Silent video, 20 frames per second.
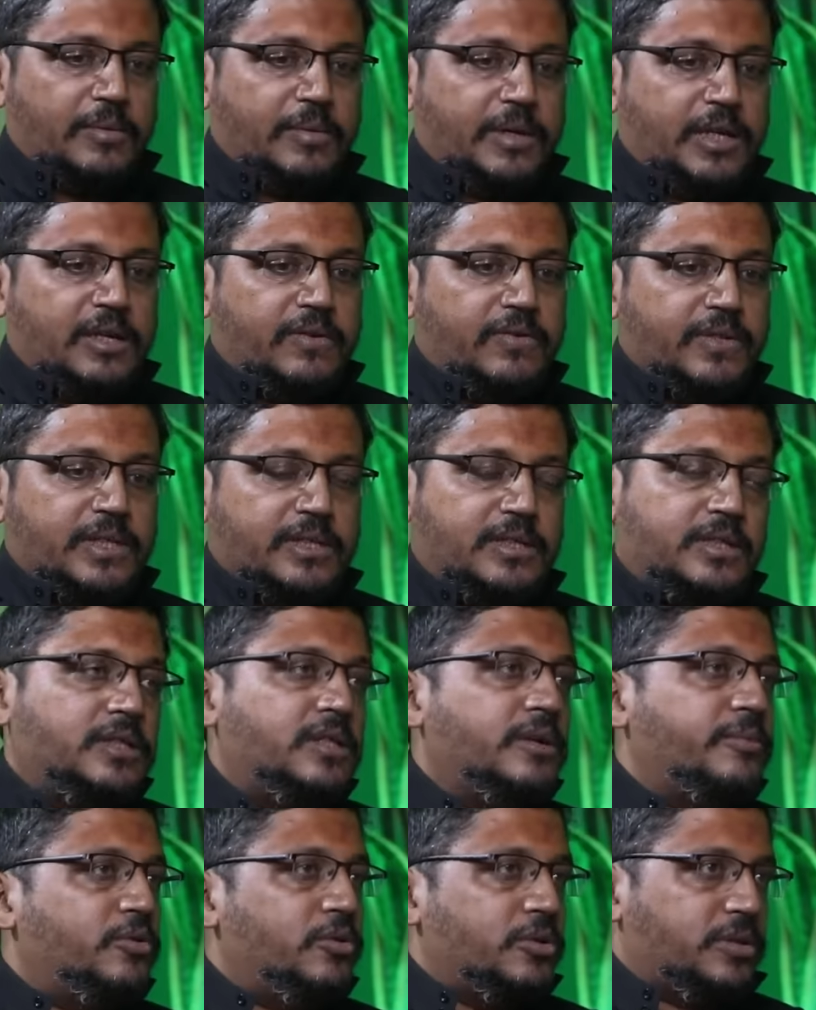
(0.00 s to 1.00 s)
But he was a
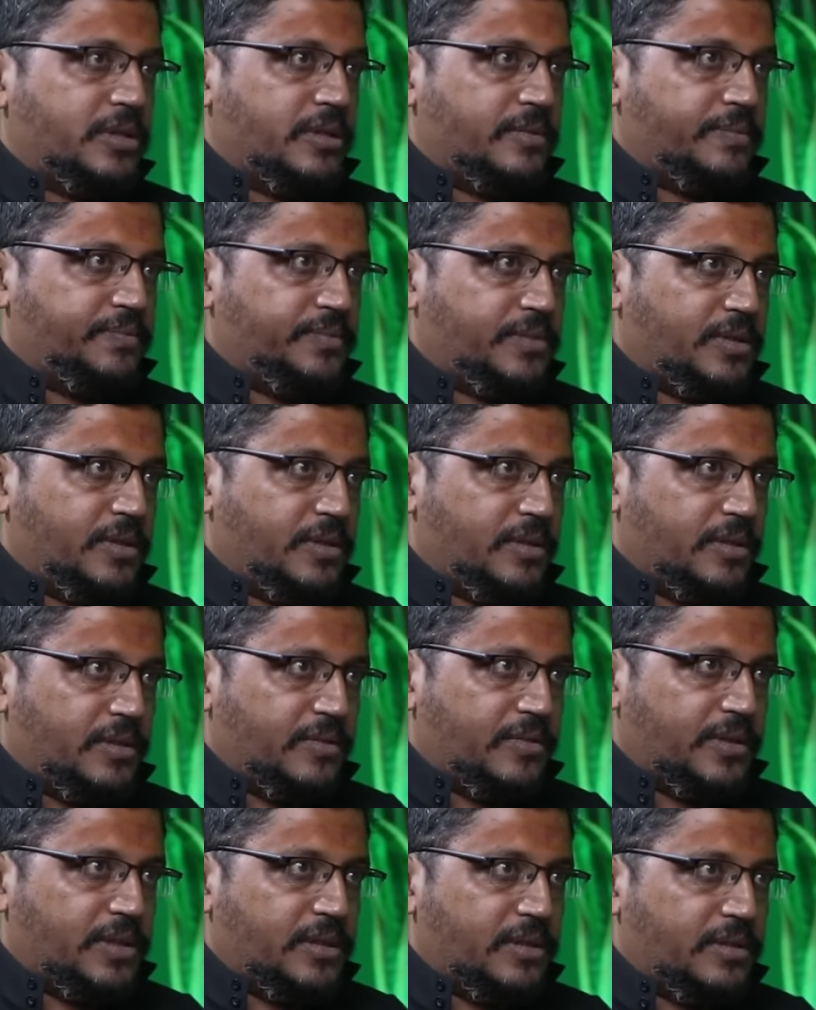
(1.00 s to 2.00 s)
Siddha Purusha.
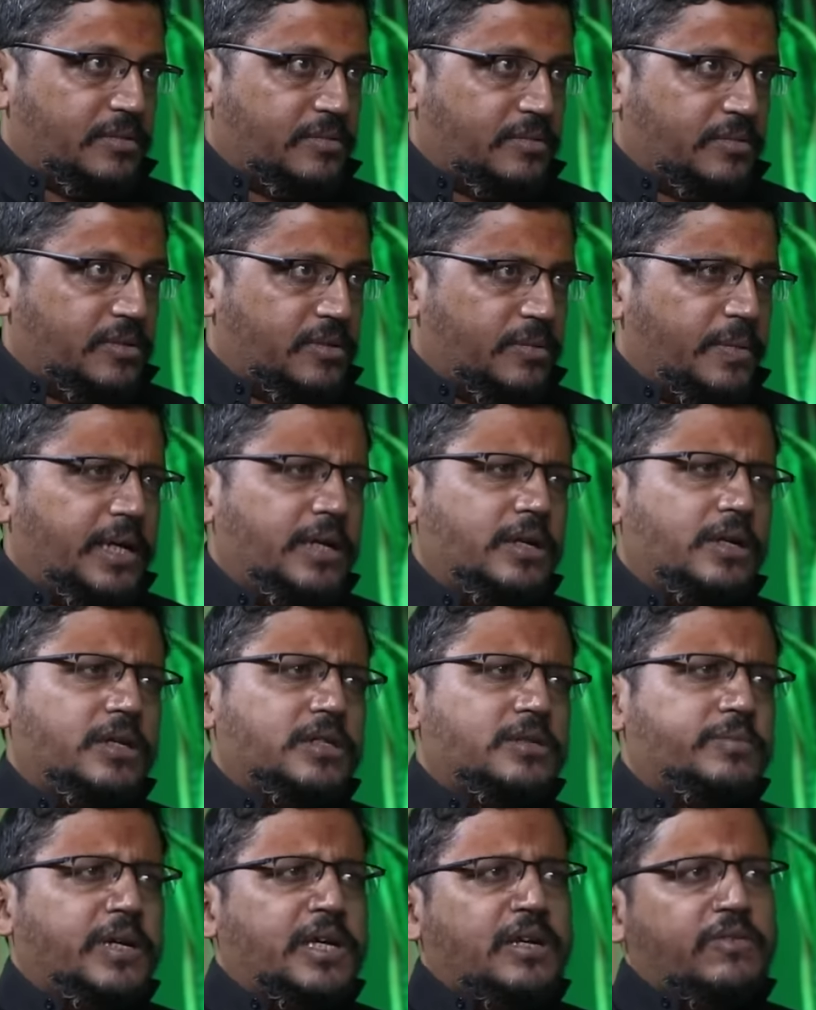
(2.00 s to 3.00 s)
He was a
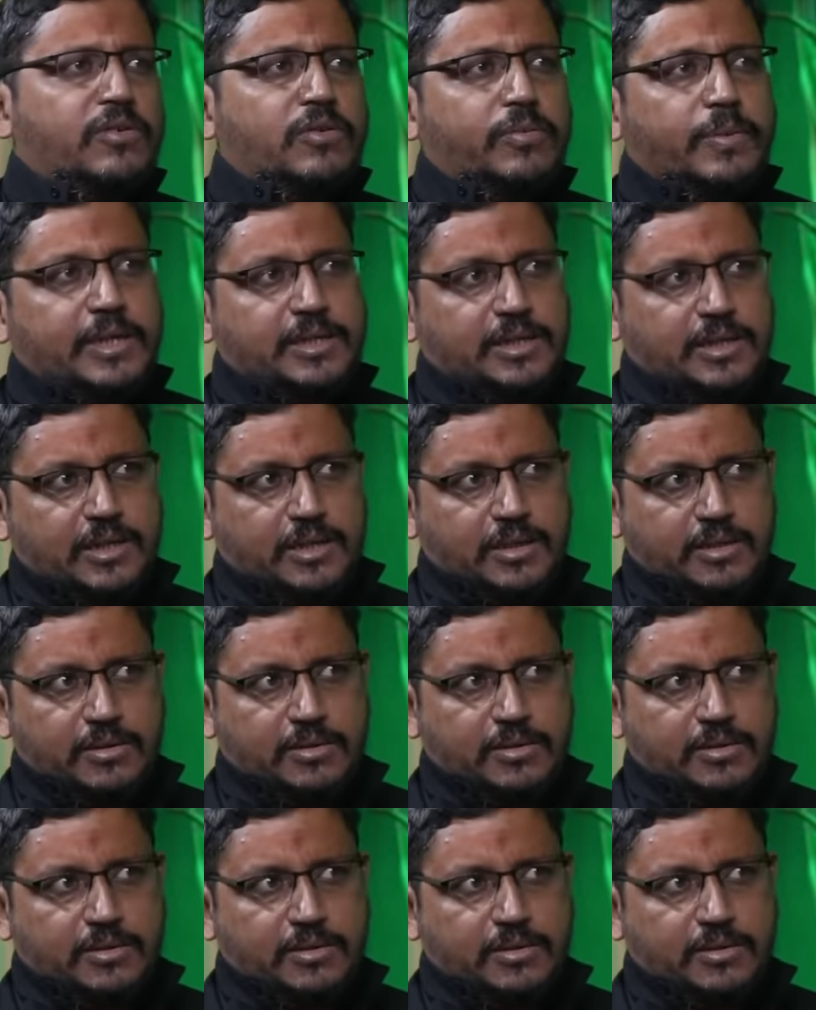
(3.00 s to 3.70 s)
tremendous Bhairava Upasaka.